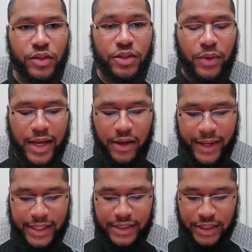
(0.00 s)
So now,
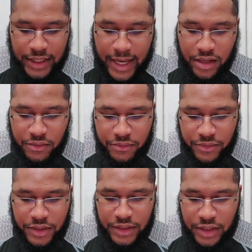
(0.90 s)
as a lot
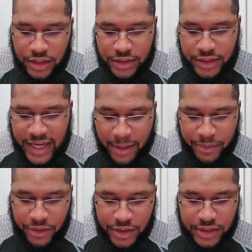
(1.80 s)
of
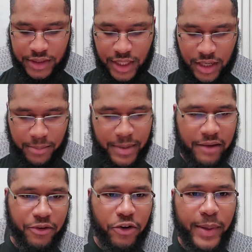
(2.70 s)
shoppers
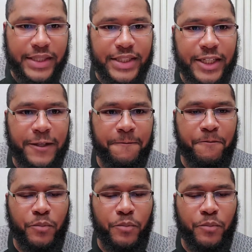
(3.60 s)
have requested,